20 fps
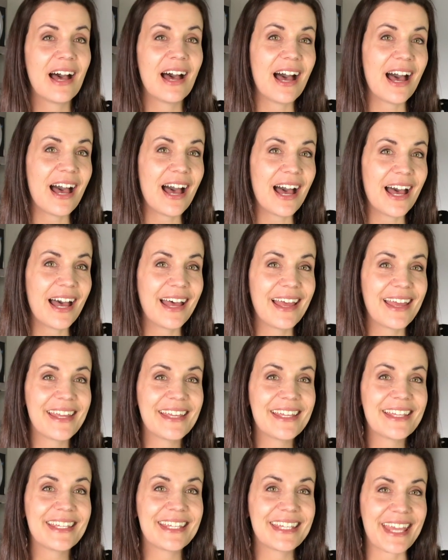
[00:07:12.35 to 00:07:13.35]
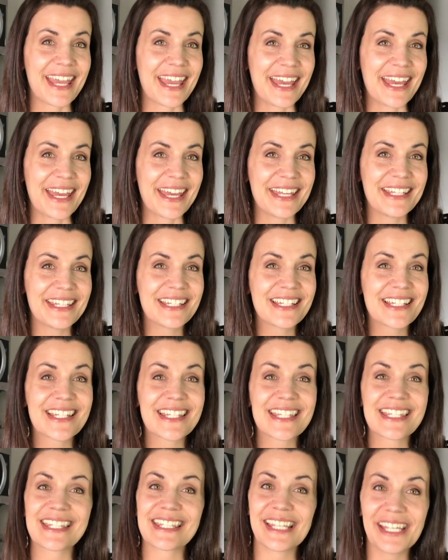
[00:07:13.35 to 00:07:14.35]
I can
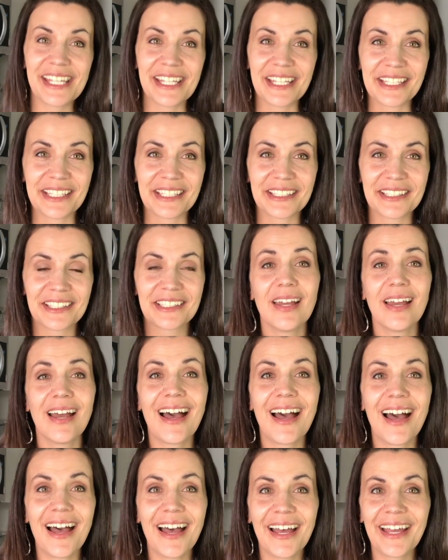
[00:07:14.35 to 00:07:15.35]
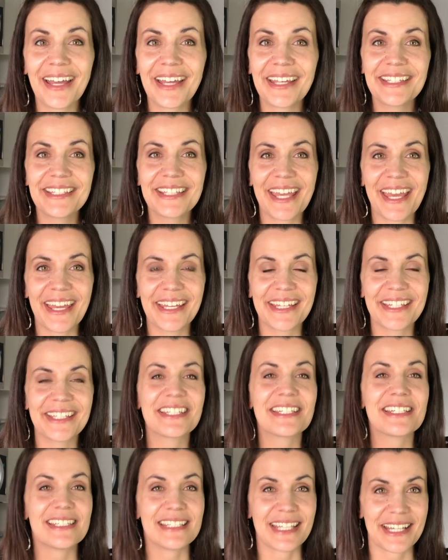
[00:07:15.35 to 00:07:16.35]
sing. I
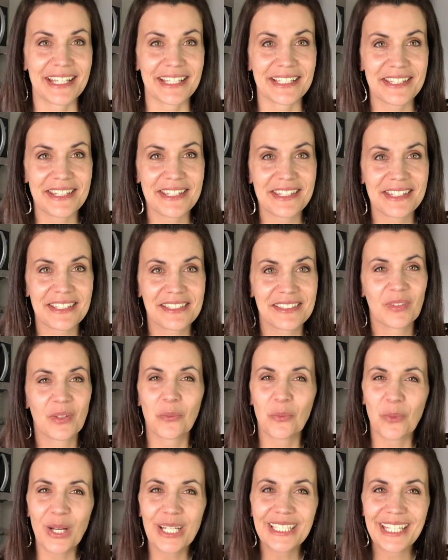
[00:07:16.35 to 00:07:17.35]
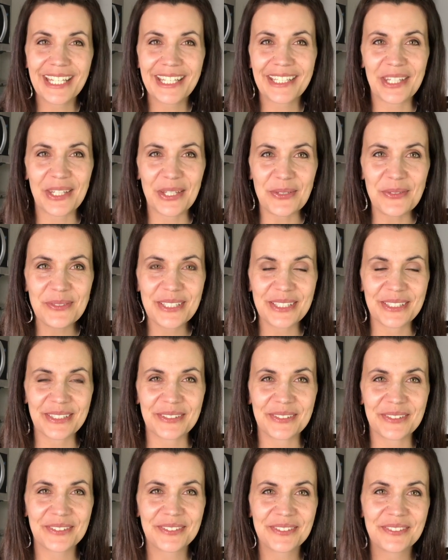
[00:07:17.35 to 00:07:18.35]
can dance. What can you
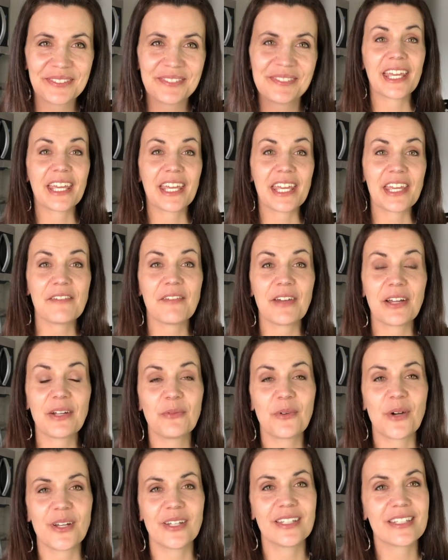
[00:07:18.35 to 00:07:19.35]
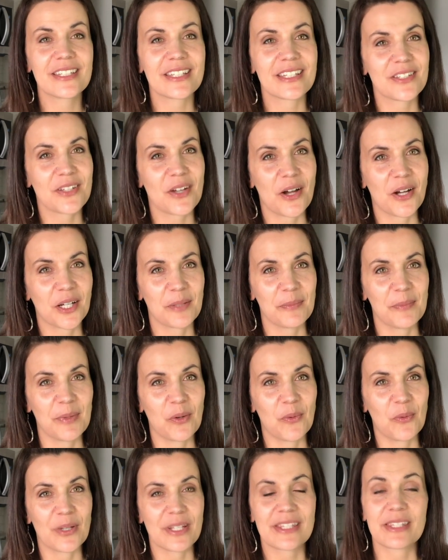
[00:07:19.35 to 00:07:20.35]
do? If I wanted to talk about
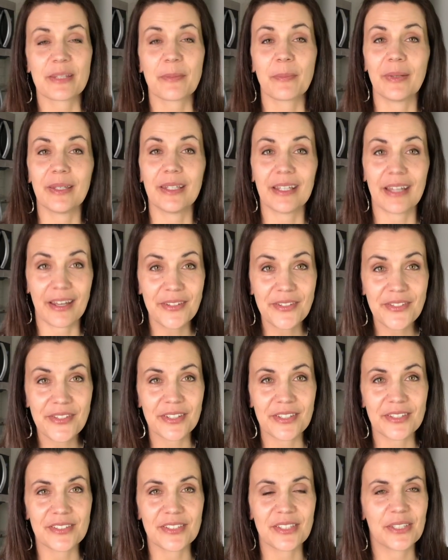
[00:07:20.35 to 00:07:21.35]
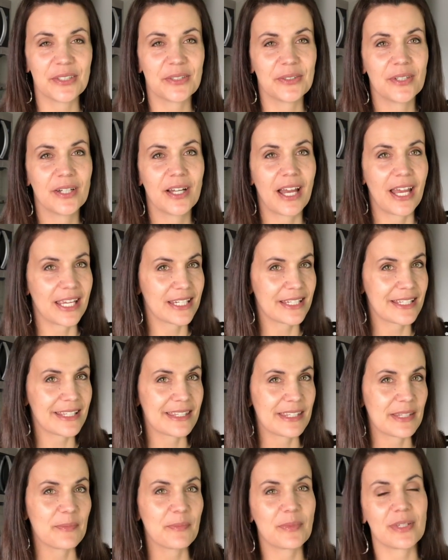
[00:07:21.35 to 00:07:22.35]
what somebody else could do, I could
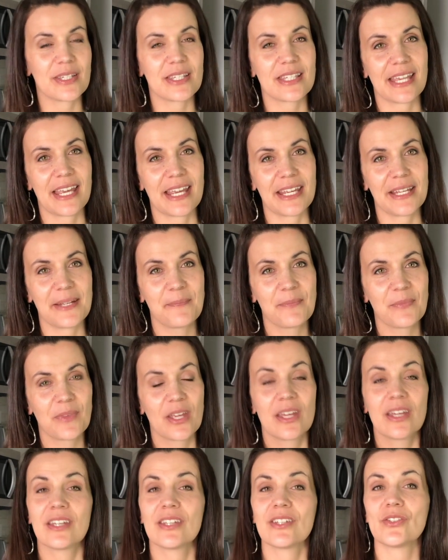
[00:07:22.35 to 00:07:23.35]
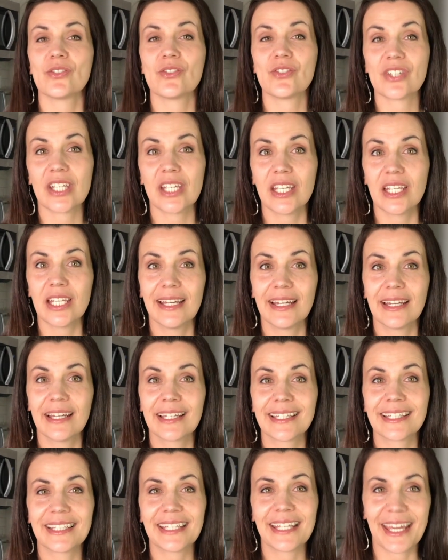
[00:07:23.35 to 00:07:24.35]
simply say, she
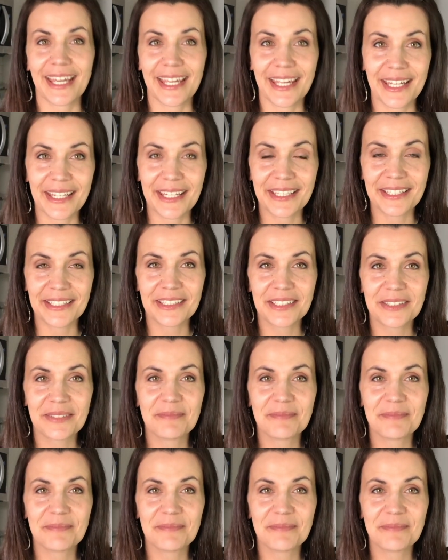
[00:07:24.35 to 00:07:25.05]
can